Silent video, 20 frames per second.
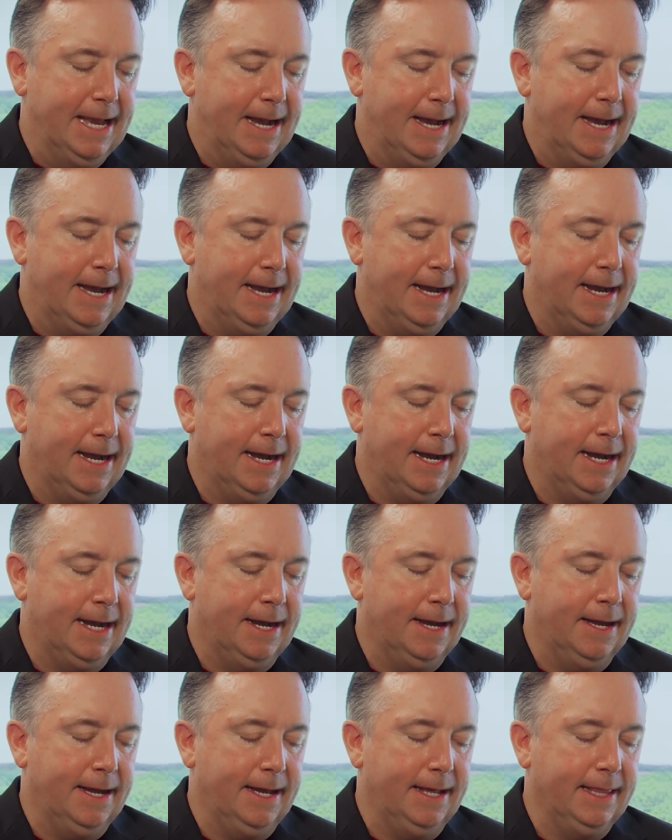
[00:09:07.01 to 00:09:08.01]
uh,
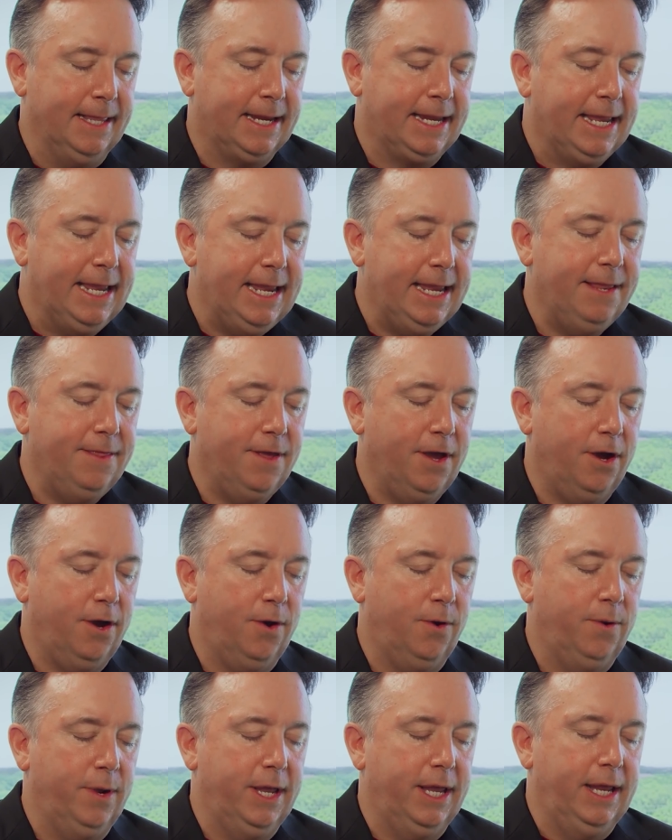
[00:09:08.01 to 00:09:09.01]
uh, the key,
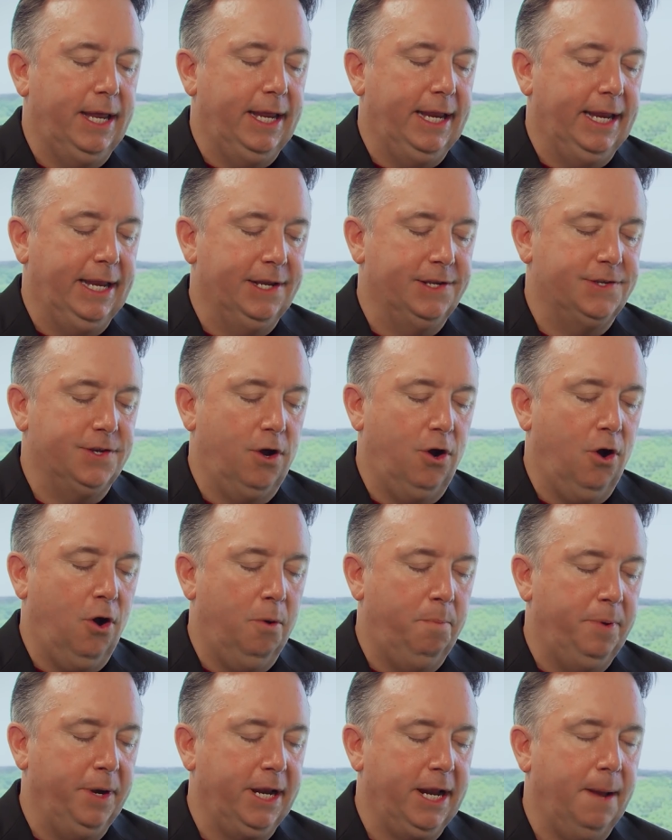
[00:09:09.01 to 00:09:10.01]
though, is
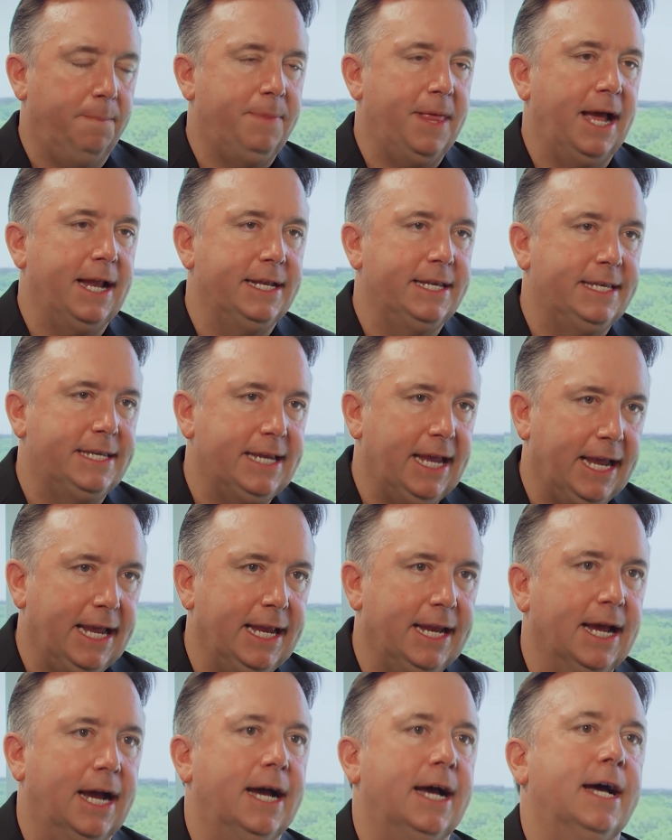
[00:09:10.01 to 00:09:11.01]
opening up that
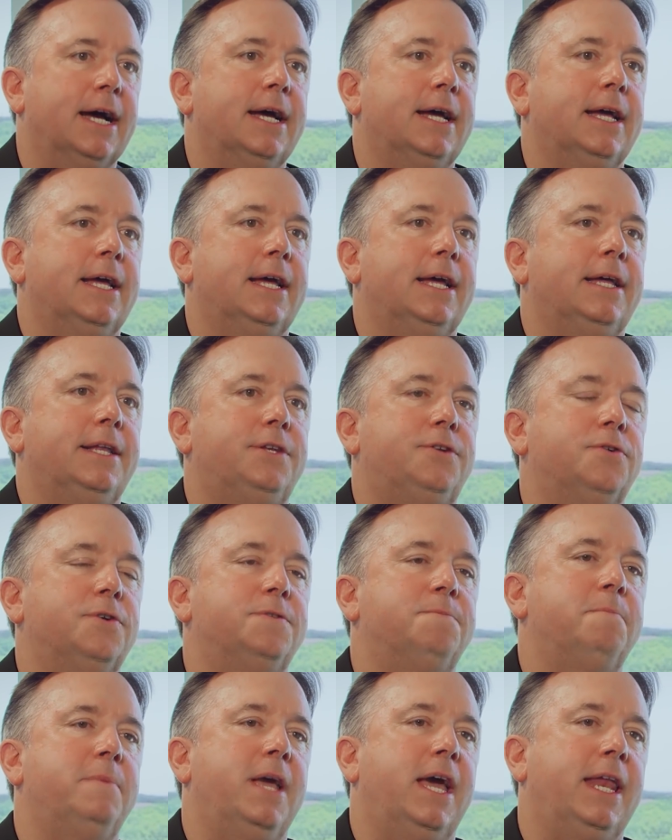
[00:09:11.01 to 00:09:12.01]
data to
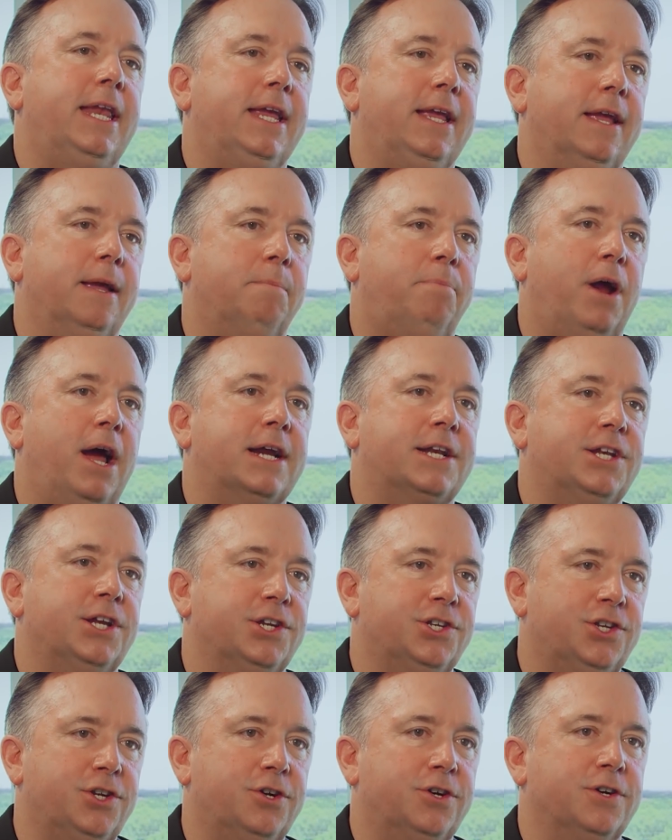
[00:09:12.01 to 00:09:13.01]
as many
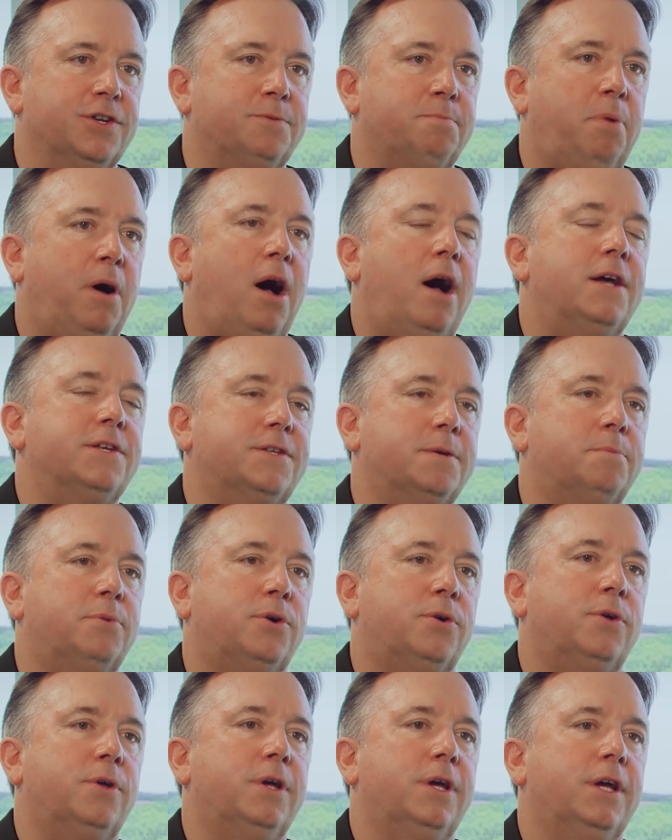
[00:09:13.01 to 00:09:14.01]
practitioners as
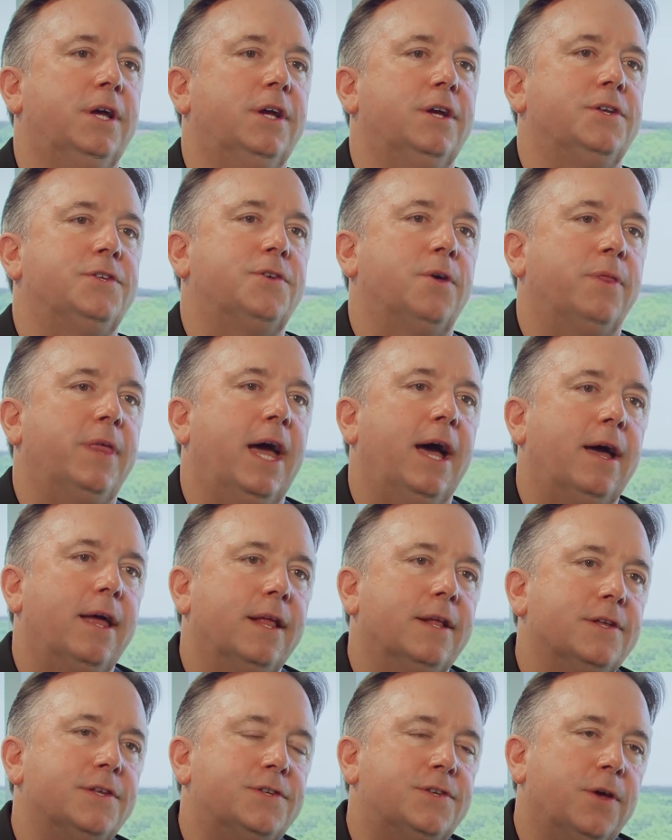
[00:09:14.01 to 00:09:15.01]
possible so that,
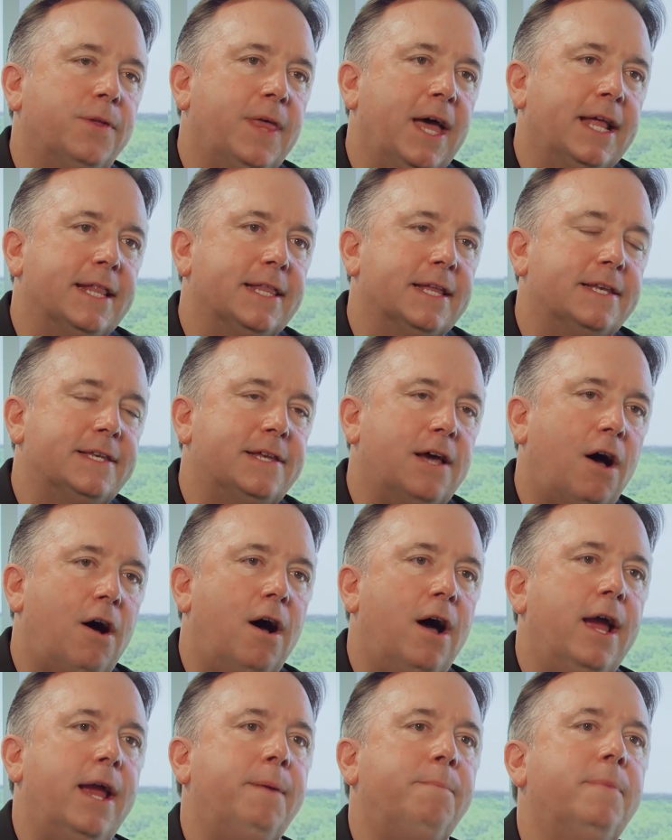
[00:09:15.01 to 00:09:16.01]
so that the
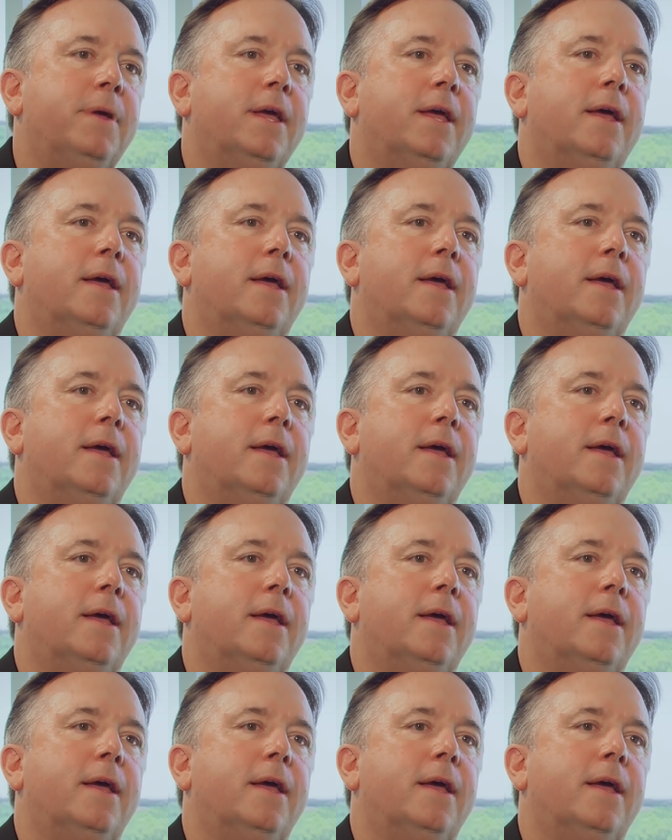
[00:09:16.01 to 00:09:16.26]
time